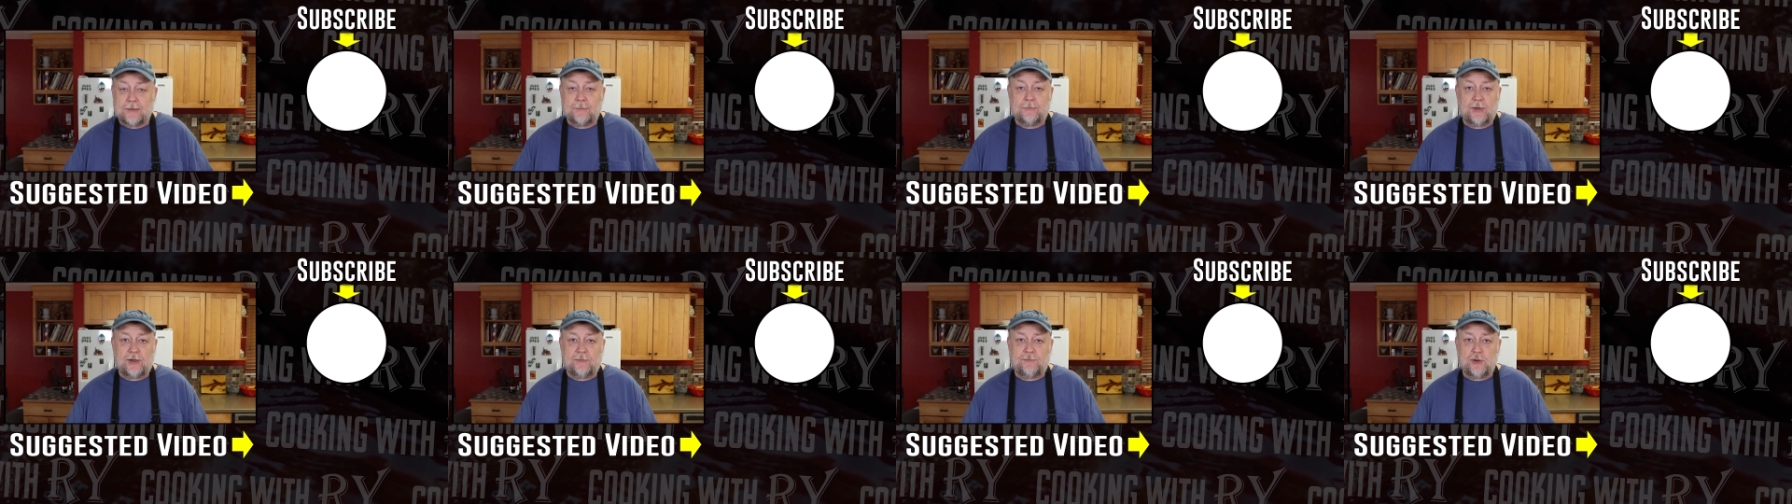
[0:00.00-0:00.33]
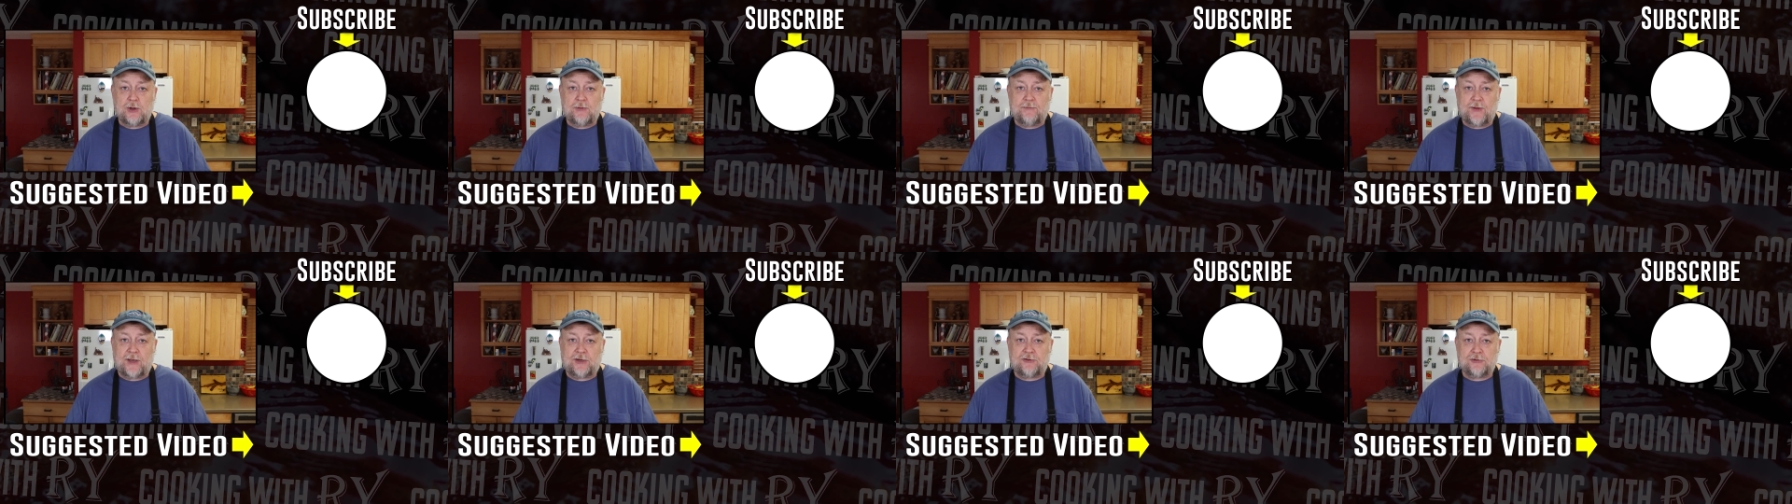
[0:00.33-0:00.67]
But if
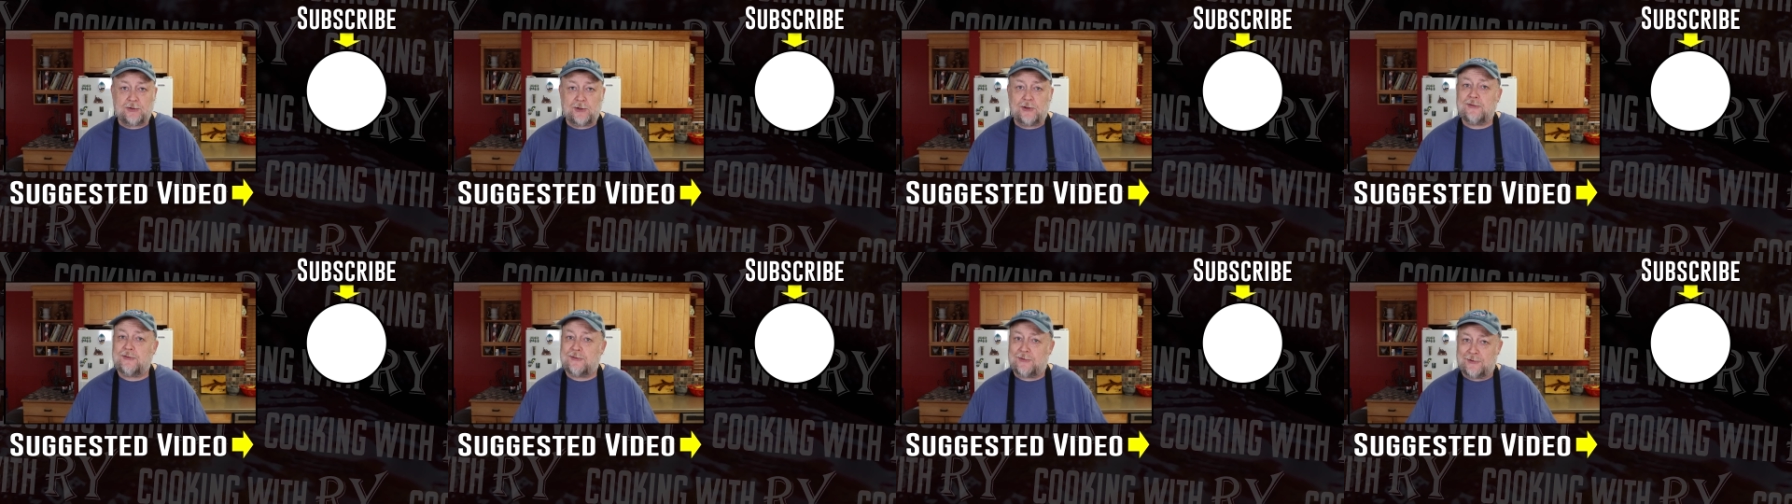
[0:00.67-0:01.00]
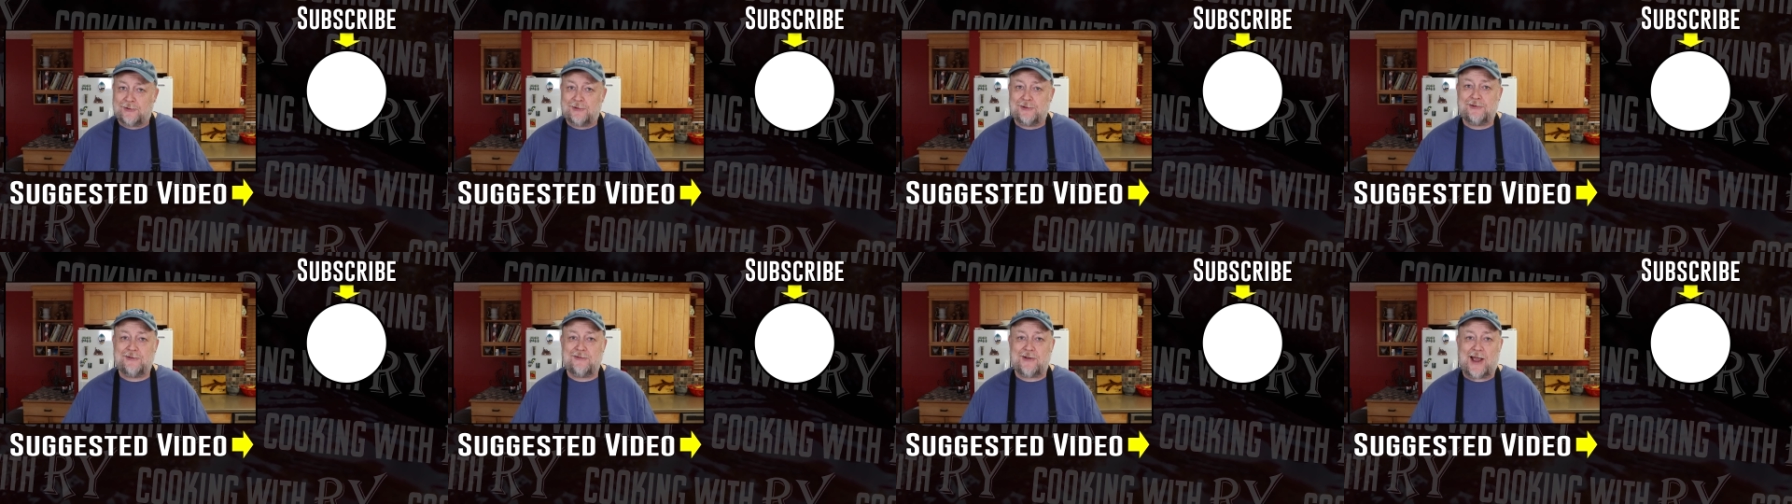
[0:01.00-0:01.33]
you're adventurous,
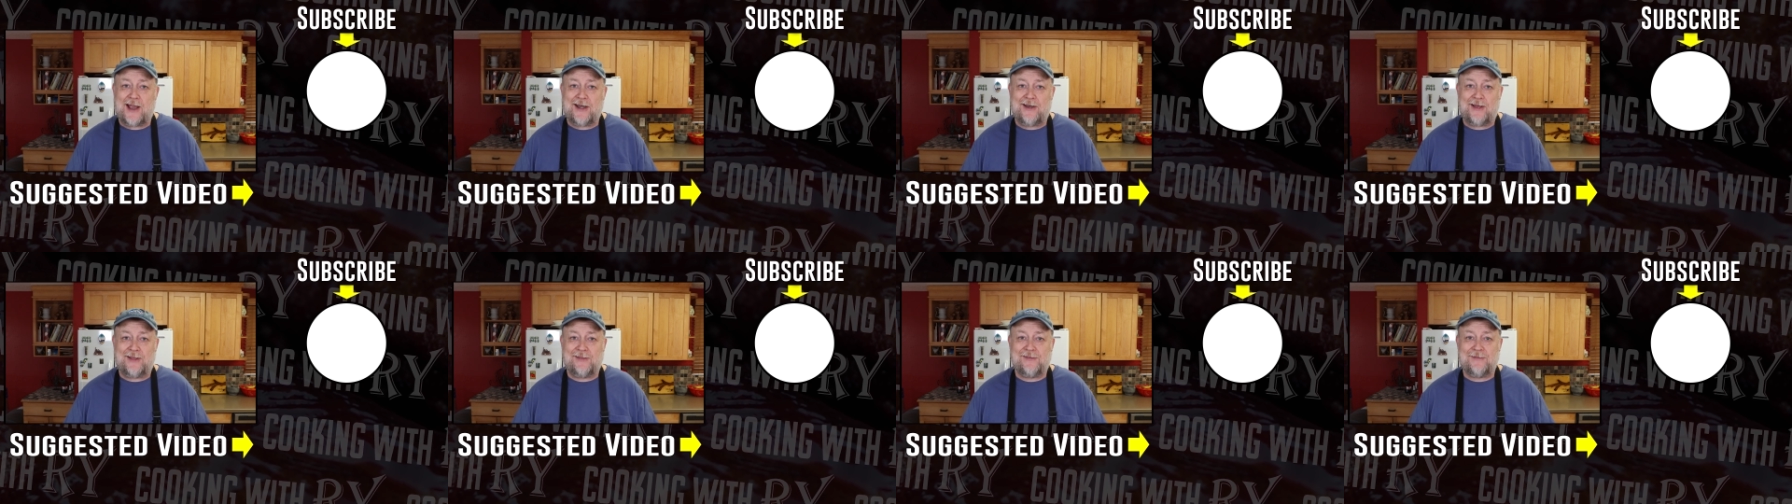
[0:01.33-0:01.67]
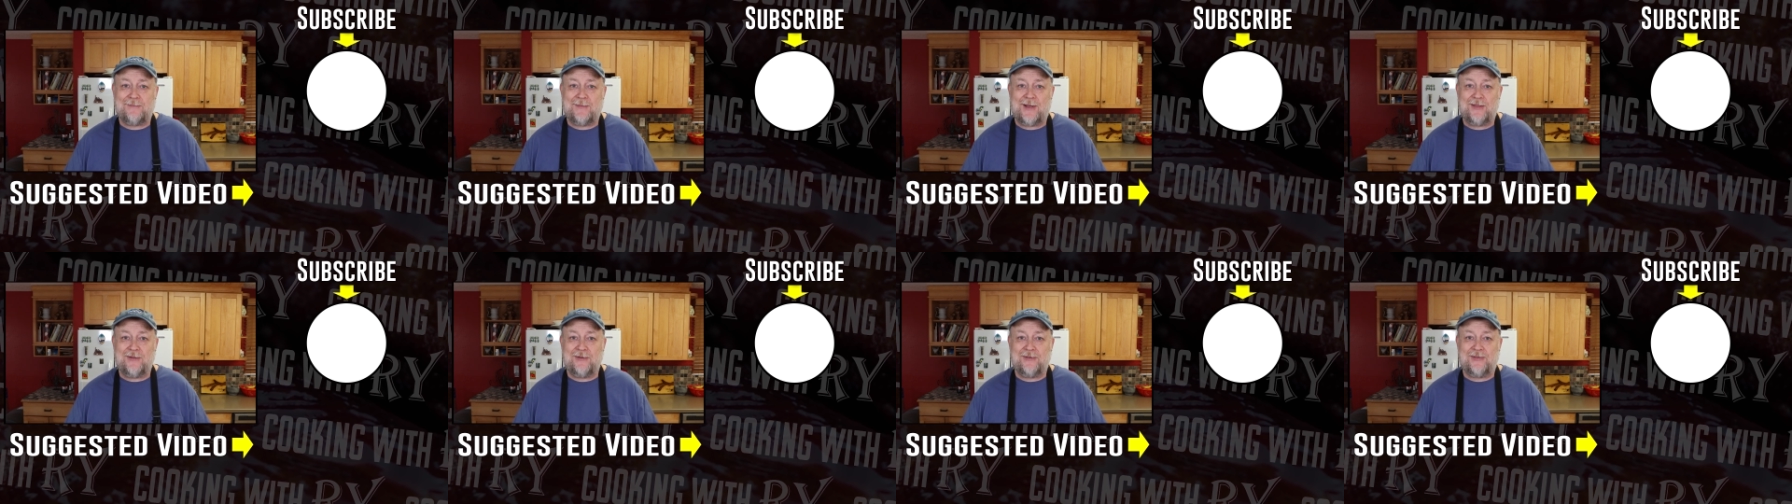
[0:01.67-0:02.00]
try it on
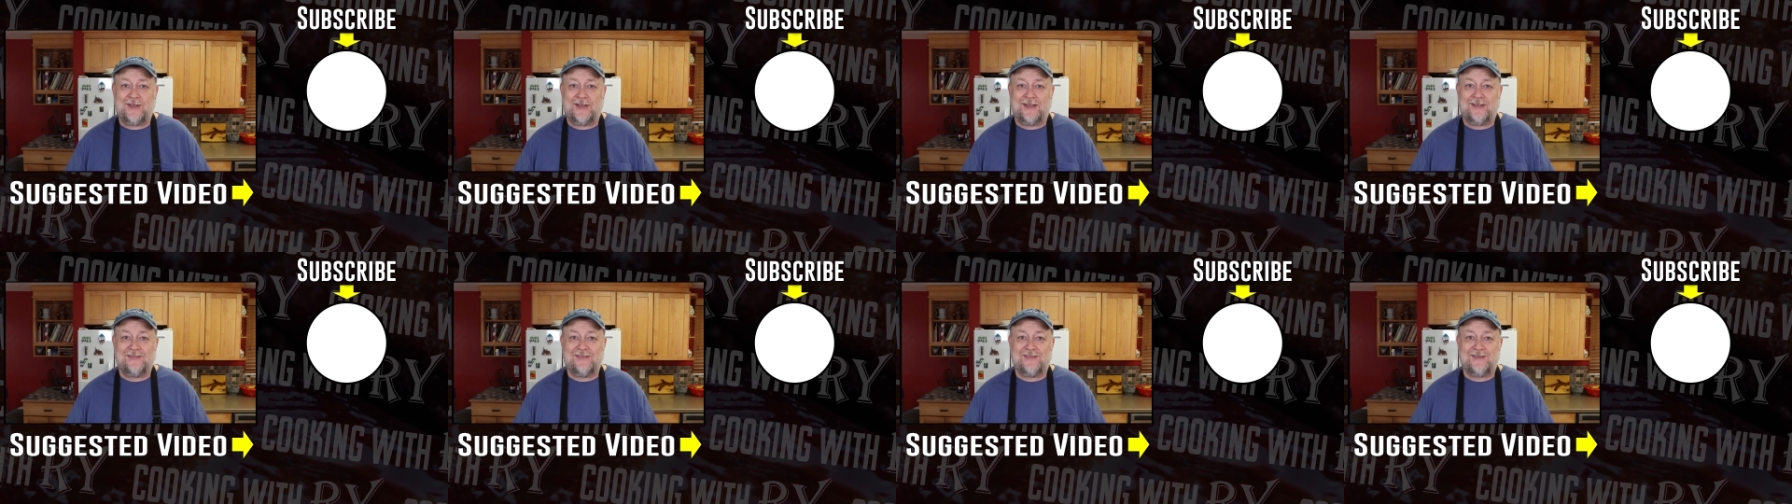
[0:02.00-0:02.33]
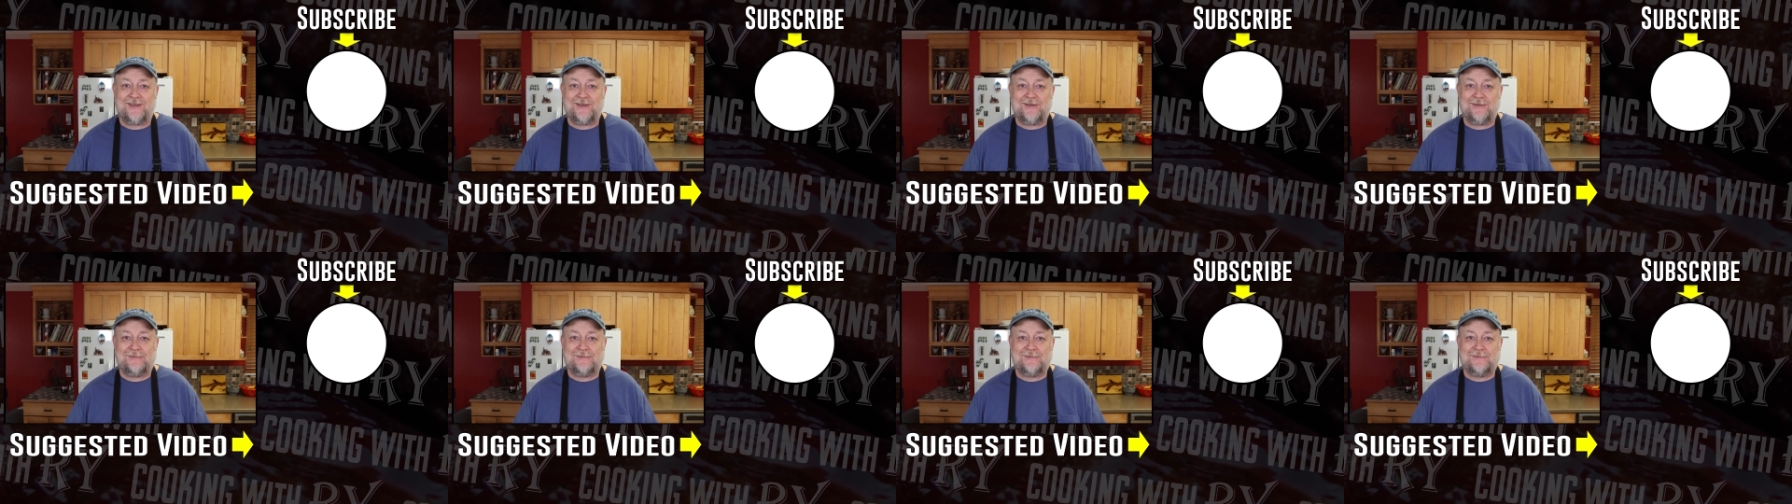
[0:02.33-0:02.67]
some other things
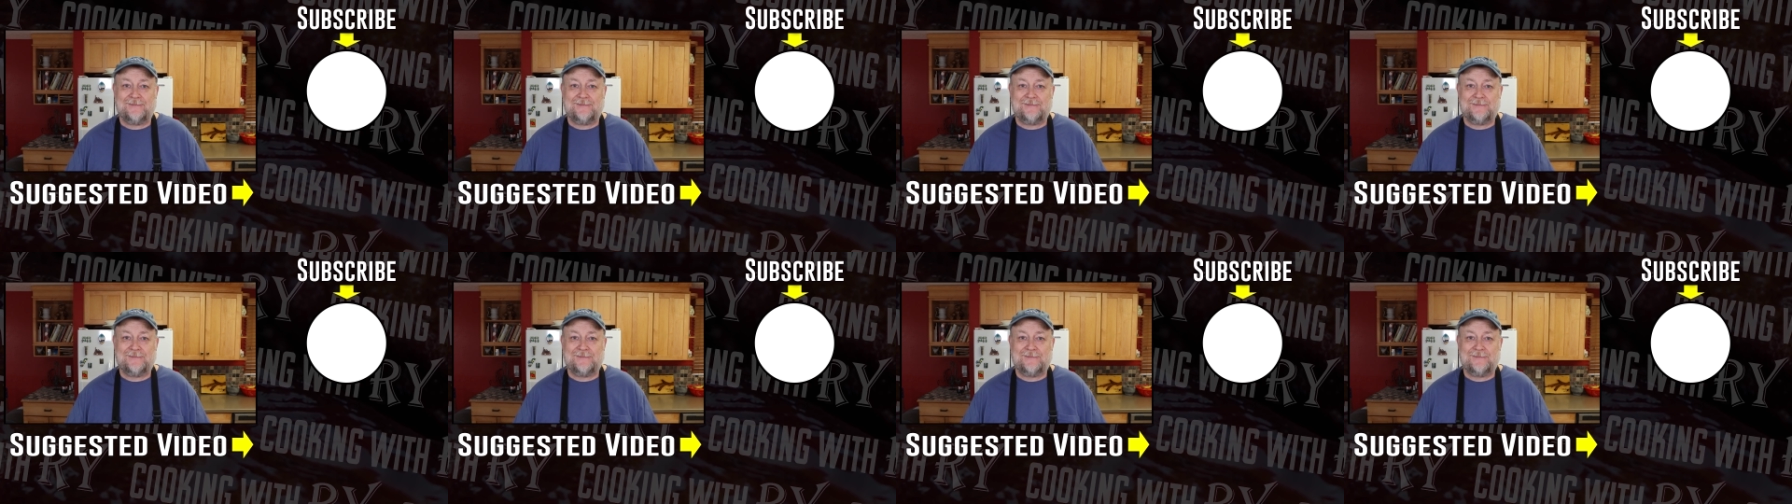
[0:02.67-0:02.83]
too.